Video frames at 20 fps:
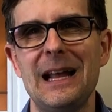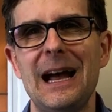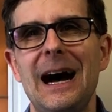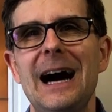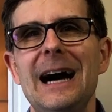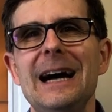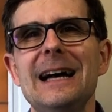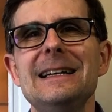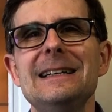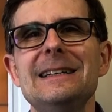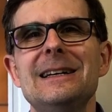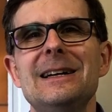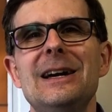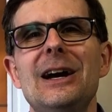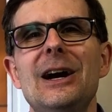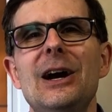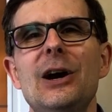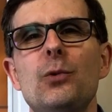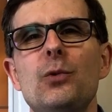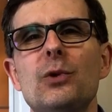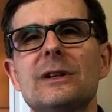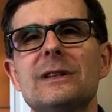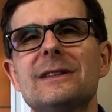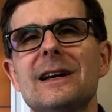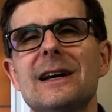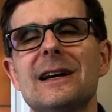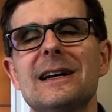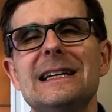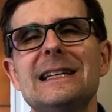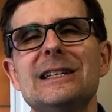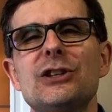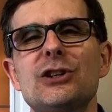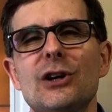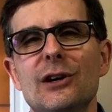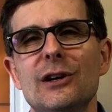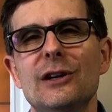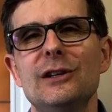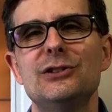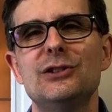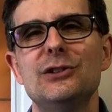I would
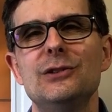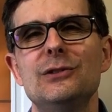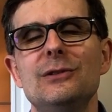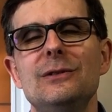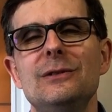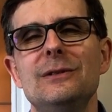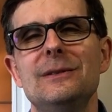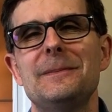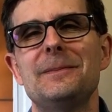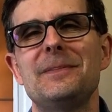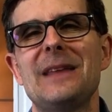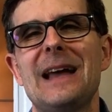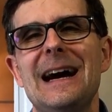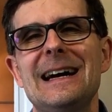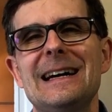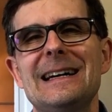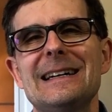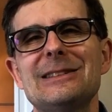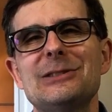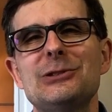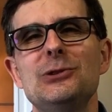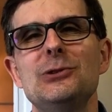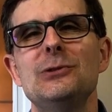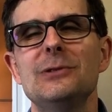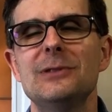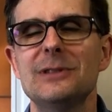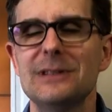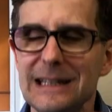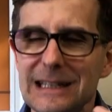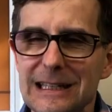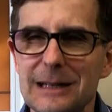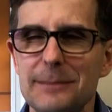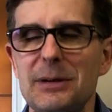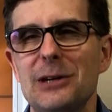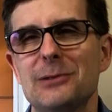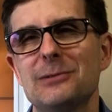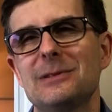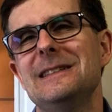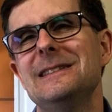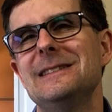encourage you to think
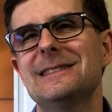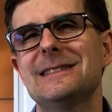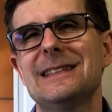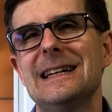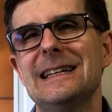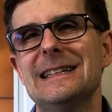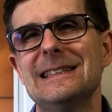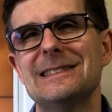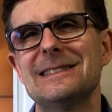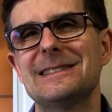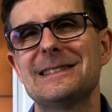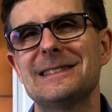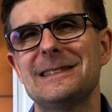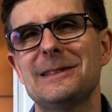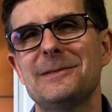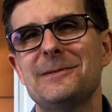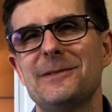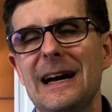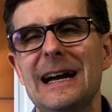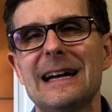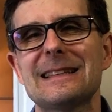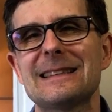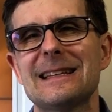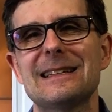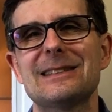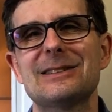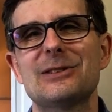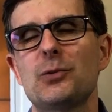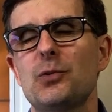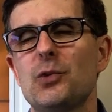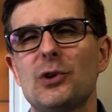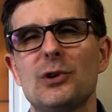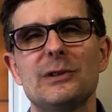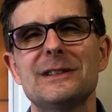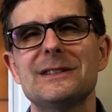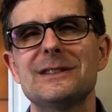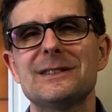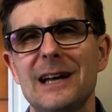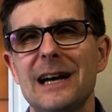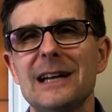about these things, and the fact that the world
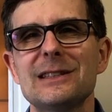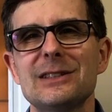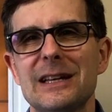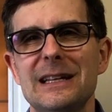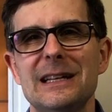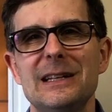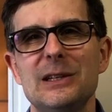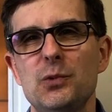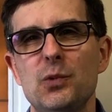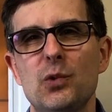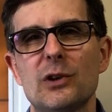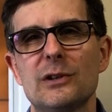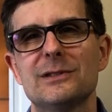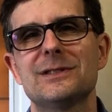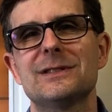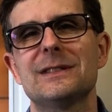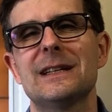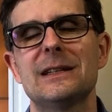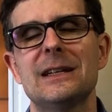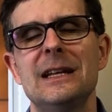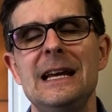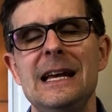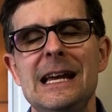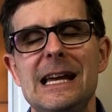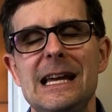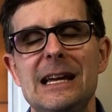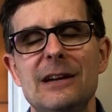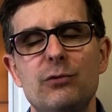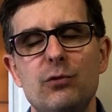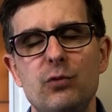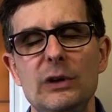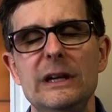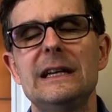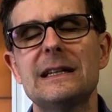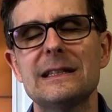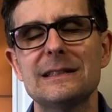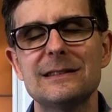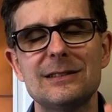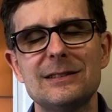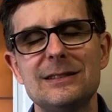is not getting worse, that if we
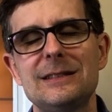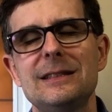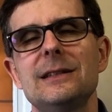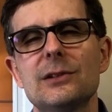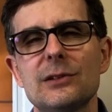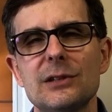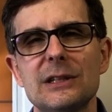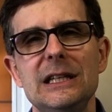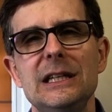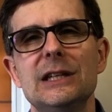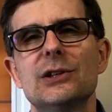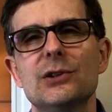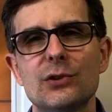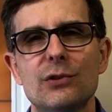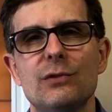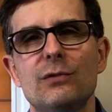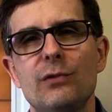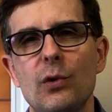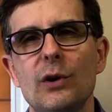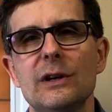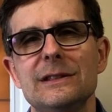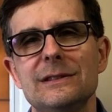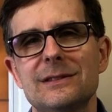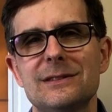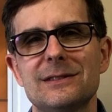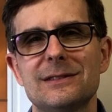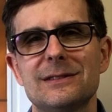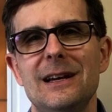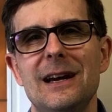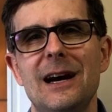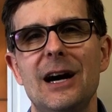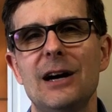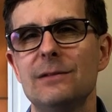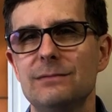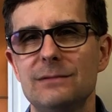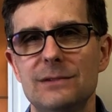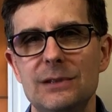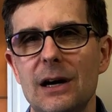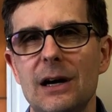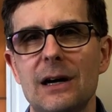can still hear the voice
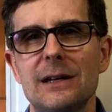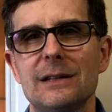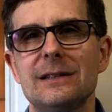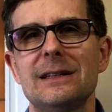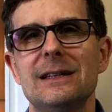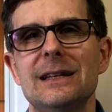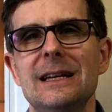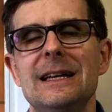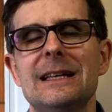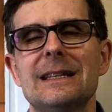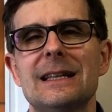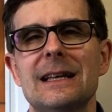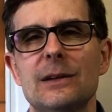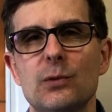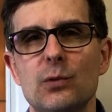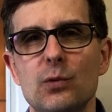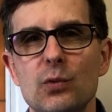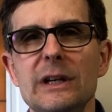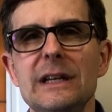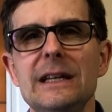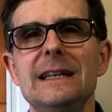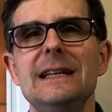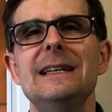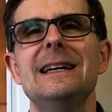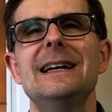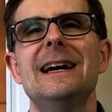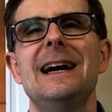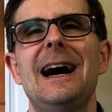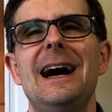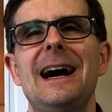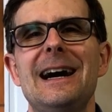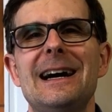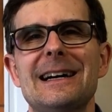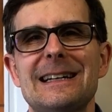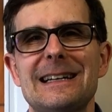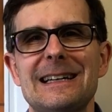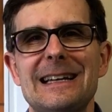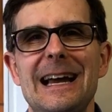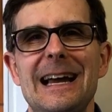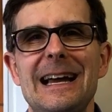of God, that we
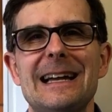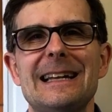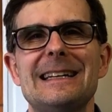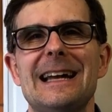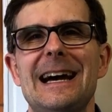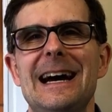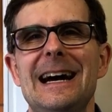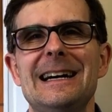can